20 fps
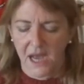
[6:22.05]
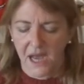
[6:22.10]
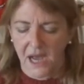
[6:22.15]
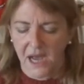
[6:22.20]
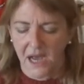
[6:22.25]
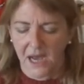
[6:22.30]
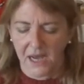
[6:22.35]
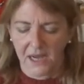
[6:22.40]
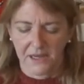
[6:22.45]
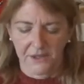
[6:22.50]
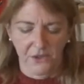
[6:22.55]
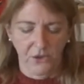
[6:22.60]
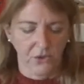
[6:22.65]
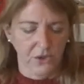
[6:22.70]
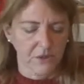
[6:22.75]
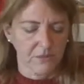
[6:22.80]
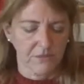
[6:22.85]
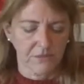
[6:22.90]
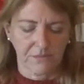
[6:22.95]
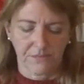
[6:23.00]
Uh, you
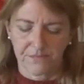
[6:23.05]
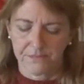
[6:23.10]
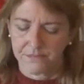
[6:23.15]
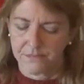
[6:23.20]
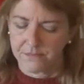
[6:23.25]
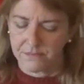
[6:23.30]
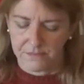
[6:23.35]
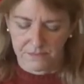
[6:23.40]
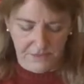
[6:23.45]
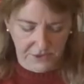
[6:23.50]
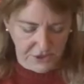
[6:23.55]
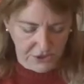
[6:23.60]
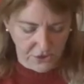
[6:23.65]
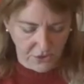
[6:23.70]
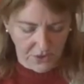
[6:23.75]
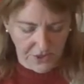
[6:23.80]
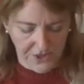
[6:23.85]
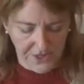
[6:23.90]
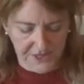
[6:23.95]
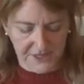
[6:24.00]
can
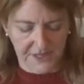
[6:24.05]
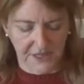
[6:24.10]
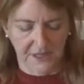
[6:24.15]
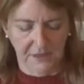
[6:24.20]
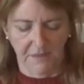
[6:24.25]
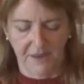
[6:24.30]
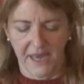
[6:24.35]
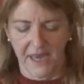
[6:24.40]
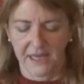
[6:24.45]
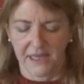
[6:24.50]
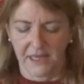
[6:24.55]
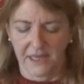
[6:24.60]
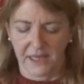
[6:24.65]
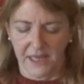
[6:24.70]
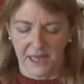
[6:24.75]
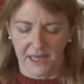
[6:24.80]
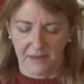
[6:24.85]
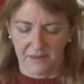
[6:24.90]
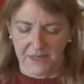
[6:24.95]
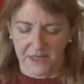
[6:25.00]
store this in the bag it
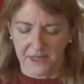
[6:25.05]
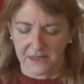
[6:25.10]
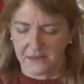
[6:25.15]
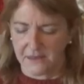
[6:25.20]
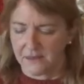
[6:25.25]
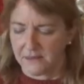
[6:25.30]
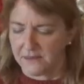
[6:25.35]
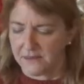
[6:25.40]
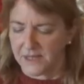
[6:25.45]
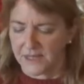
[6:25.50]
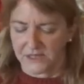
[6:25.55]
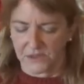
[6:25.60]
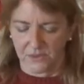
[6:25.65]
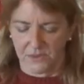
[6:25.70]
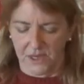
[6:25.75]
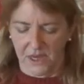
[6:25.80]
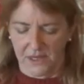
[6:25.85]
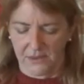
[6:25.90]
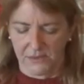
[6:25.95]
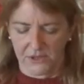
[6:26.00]
came in. That's what
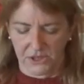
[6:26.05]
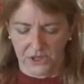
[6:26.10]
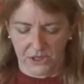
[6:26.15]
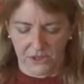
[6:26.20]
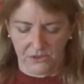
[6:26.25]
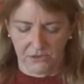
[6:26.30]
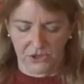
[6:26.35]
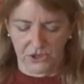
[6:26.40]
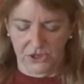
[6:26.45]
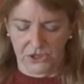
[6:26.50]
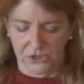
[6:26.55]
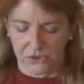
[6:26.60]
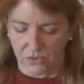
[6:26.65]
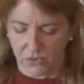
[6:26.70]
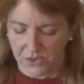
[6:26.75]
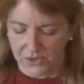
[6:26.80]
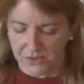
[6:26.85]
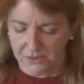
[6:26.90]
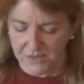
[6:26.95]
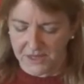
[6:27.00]
I would do, just
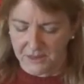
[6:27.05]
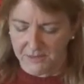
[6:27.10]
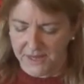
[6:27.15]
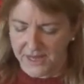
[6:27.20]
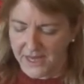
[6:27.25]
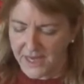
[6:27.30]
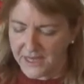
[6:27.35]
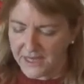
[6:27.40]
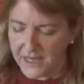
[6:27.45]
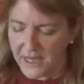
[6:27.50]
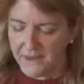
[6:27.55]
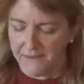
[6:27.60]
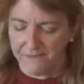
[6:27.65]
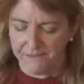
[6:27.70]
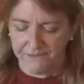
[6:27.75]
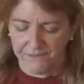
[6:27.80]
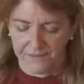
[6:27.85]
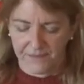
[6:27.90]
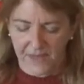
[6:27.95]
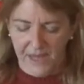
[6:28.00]
store them in the bag.
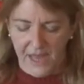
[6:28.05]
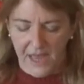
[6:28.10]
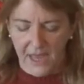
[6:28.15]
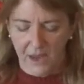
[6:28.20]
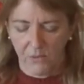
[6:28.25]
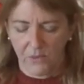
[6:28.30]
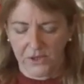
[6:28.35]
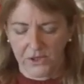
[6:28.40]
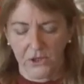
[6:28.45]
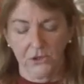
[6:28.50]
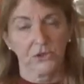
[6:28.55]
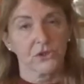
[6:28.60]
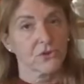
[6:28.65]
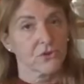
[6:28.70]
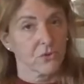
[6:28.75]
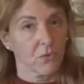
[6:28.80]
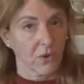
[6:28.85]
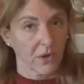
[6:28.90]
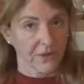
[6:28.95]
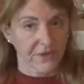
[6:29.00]
And when you
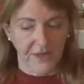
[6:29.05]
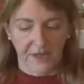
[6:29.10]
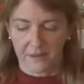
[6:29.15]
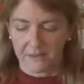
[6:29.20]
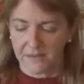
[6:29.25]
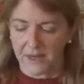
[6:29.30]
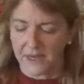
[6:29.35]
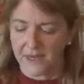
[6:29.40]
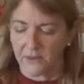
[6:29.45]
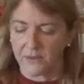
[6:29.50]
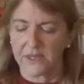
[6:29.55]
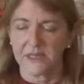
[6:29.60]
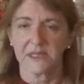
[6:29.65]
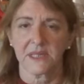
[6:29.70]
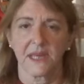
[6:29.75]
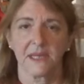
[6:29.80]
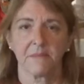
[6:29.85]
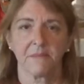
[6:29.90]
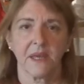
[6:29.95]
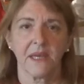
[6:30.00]
store them, I always
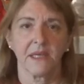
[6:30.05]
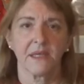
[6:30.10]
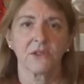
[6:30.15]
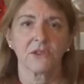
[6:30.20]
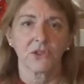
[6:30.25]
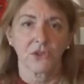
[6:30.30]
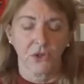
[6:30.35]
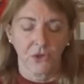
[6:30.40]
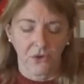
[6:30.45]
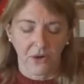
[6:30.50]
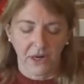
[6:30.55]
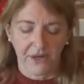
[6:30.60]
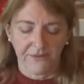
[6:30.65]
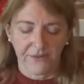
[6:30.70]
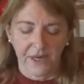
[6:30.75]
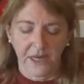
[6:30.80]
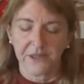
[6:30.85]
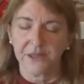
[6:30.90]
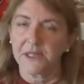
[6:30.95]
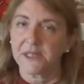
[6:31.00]
like making sure I've
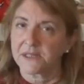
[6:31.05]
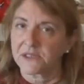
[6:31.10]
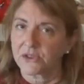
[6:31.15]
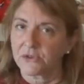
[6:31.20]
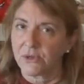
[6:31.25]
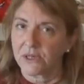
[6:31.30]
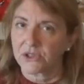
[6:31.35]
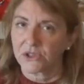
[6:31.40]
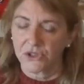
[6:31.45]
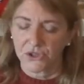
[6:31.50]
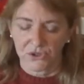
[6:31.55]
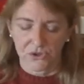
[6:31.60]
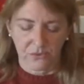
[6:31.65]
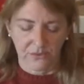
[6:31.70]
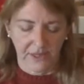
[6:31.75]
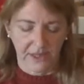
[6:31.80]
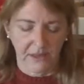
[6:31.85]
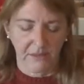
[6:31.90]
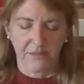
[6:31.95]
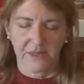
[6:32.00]
got the instructions
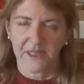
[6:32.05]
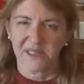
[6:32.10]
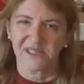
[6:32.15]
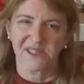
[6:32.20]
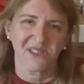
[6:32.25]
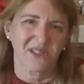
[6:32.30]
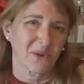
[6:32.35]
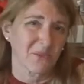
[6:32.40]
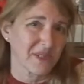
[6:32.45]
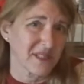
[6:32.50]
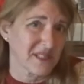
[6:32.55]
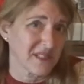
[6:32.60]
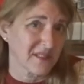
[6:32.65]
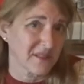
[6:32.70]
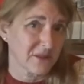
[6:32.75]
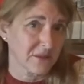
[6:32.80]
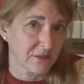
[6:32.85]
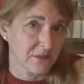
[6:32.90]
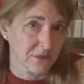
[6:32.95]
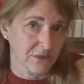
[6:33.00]
around because it's so easy
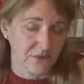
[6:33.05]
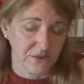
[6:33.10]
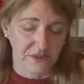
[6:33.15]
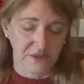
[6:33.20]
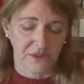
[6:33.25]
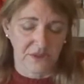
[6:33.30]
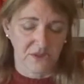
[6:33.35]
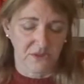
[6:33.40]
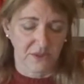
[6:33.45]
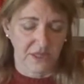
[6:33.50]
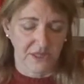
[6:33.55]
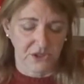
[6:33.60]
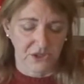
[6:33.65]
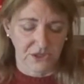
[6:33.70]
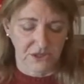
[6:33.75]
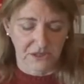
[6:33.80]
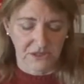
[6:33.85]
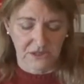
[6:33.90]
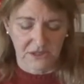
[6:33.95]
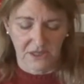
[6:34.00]
to lose
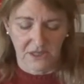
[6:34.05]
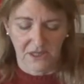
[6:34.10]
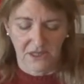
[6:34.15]
instructions.